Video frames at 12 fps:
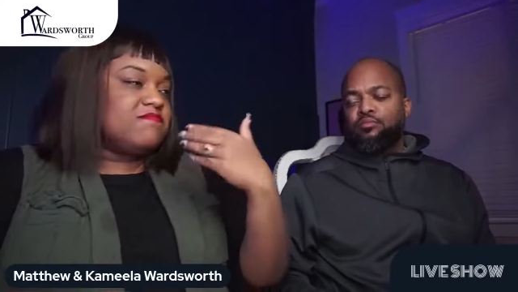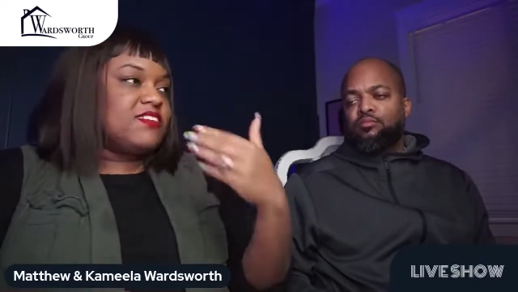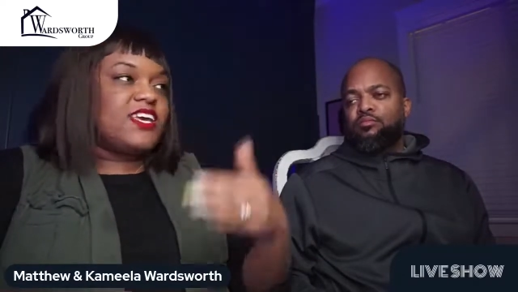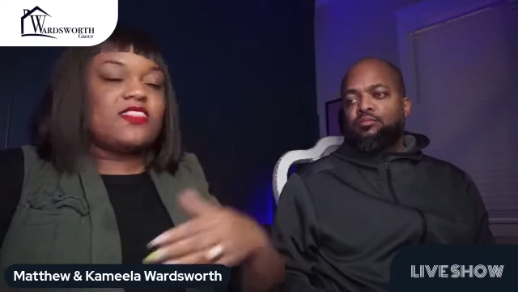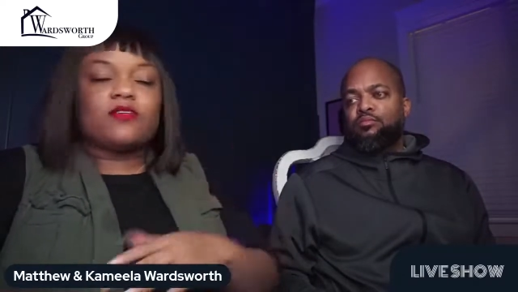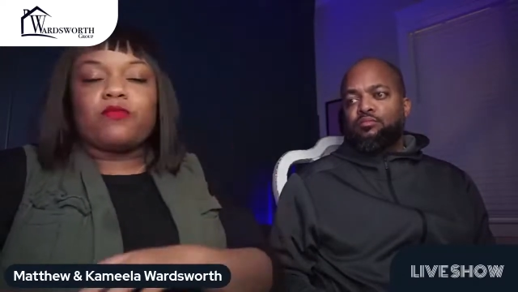
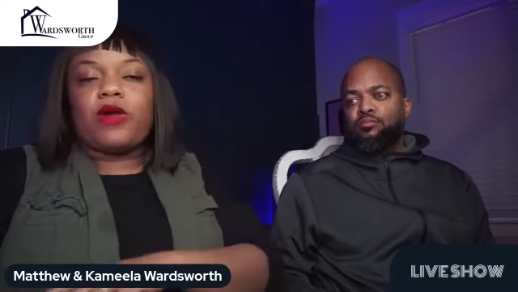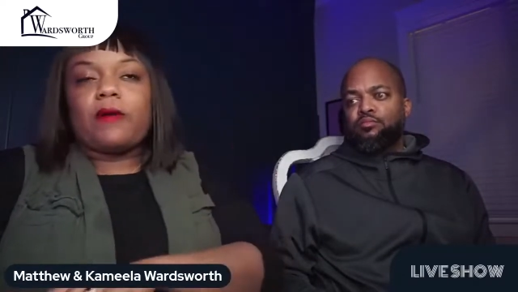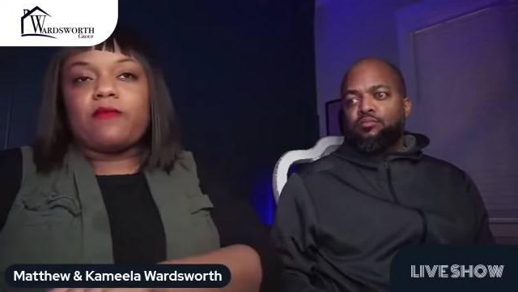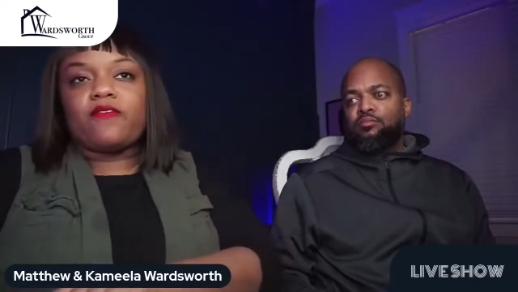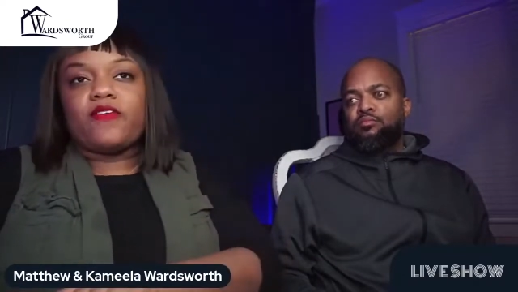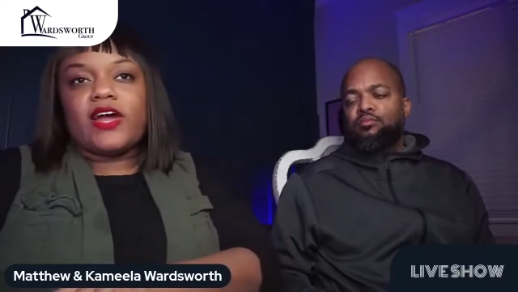Speaker 1: get the
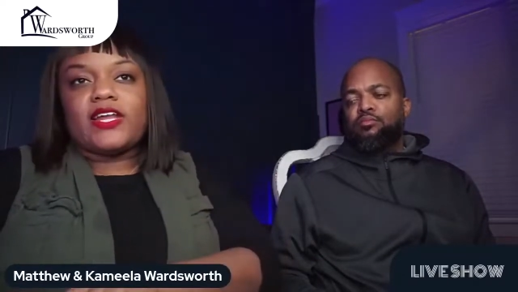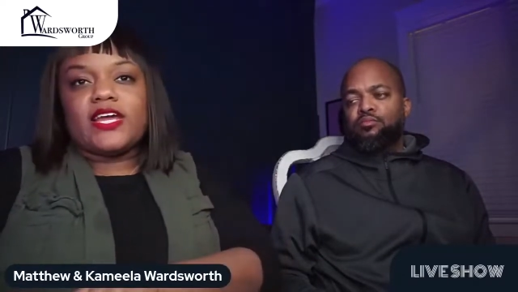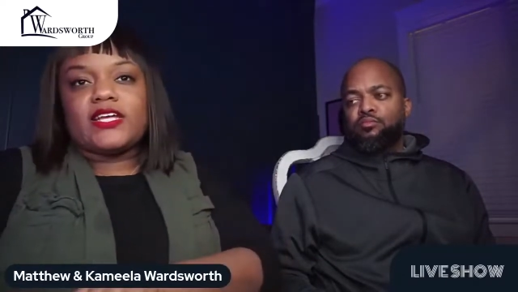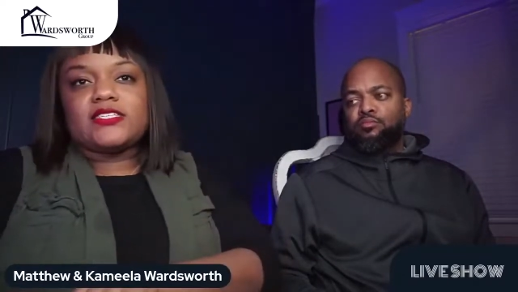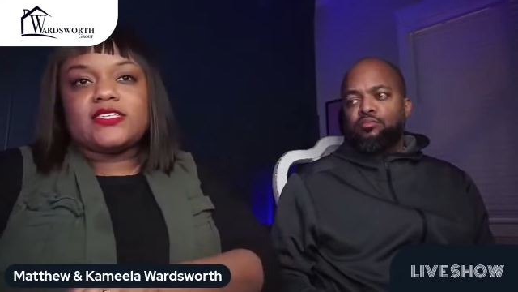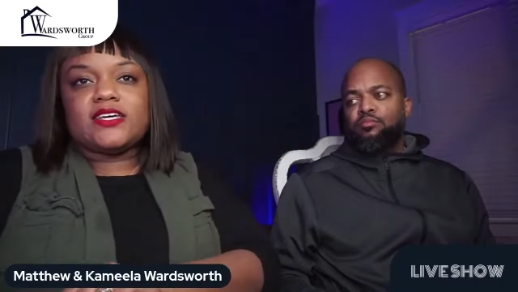proper
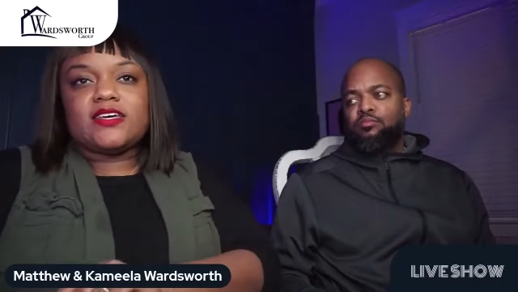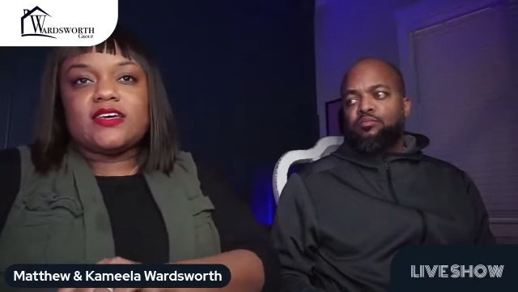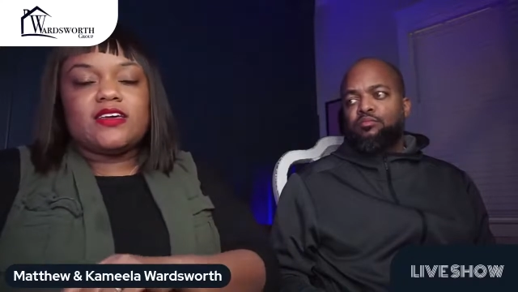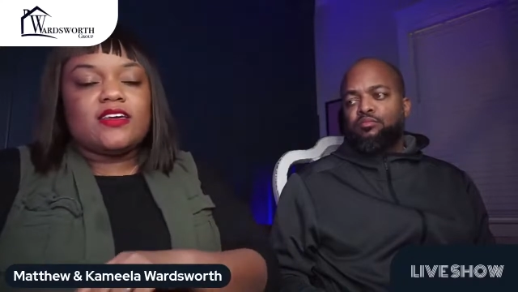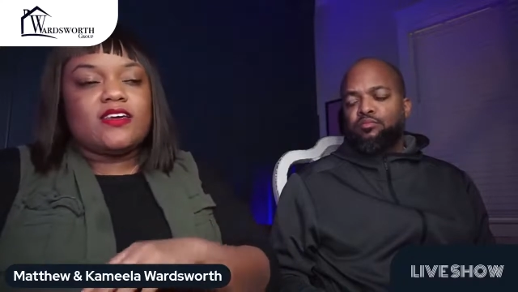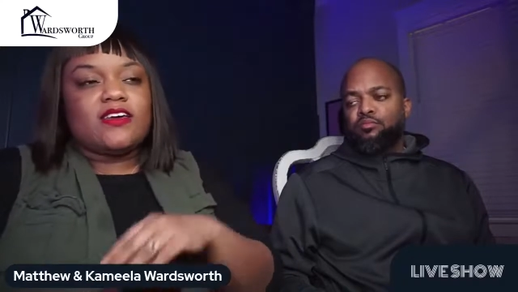financing,
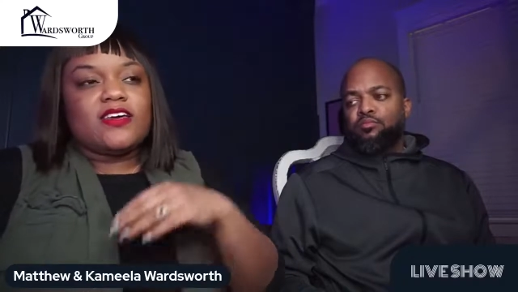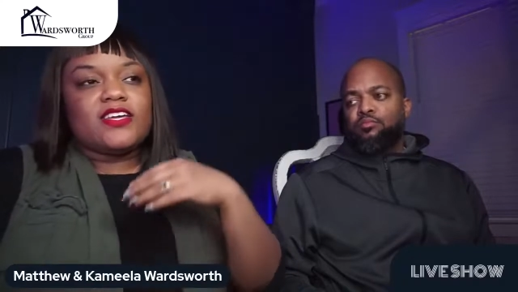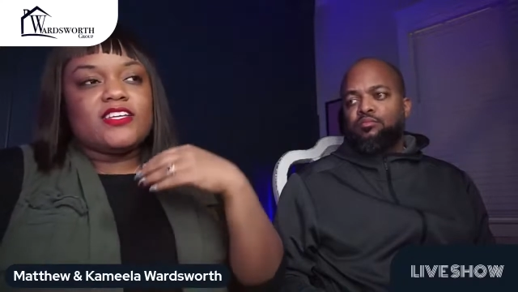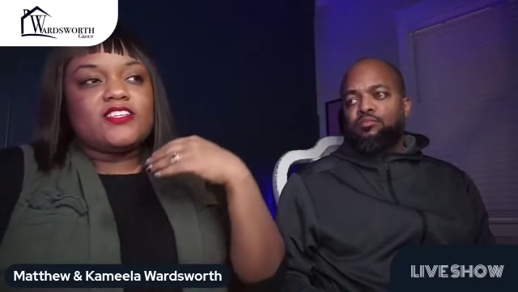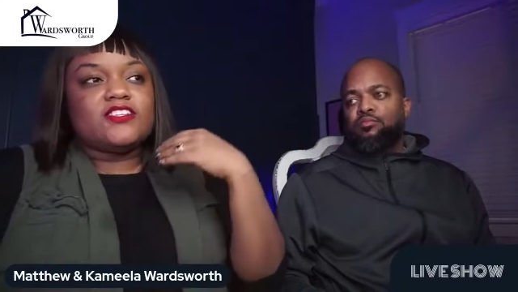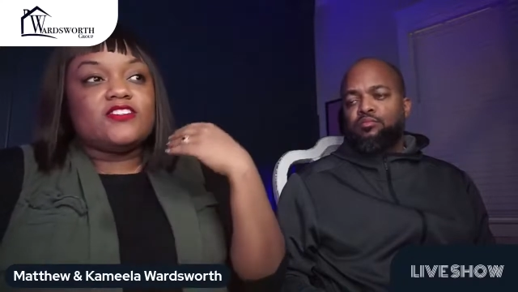
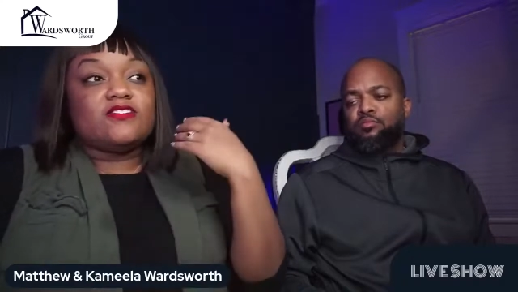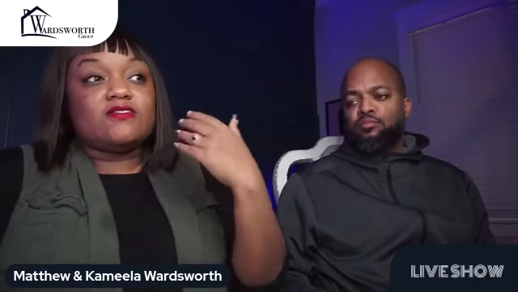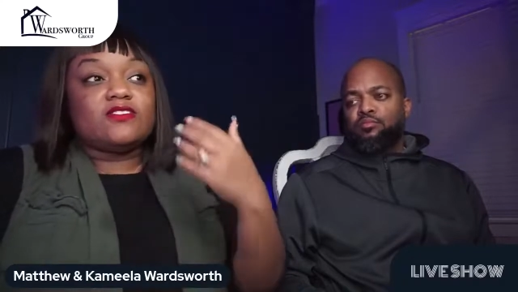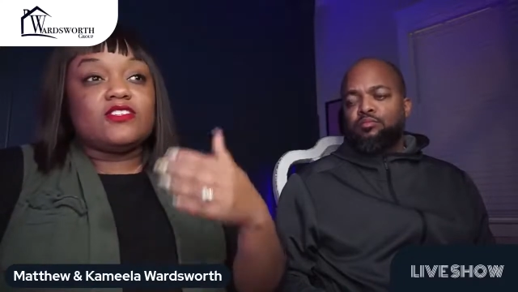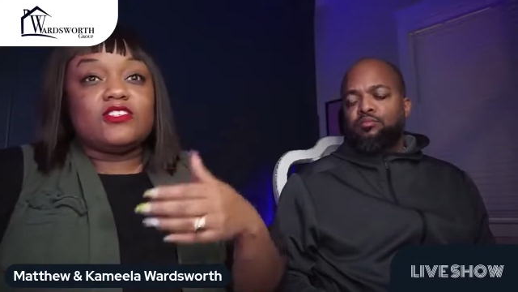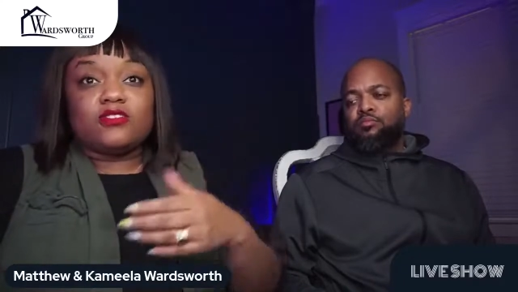
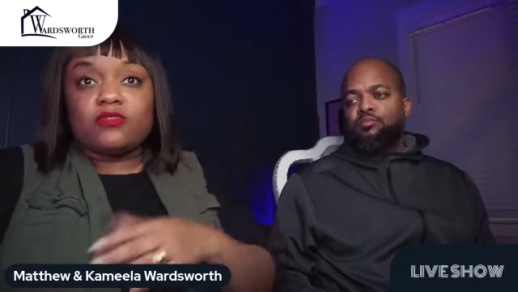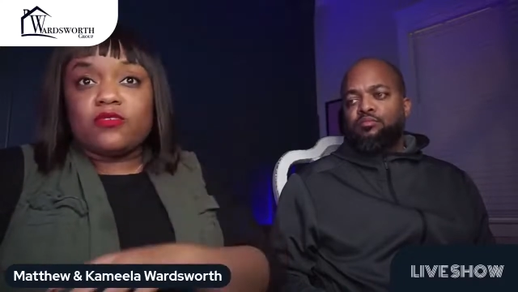do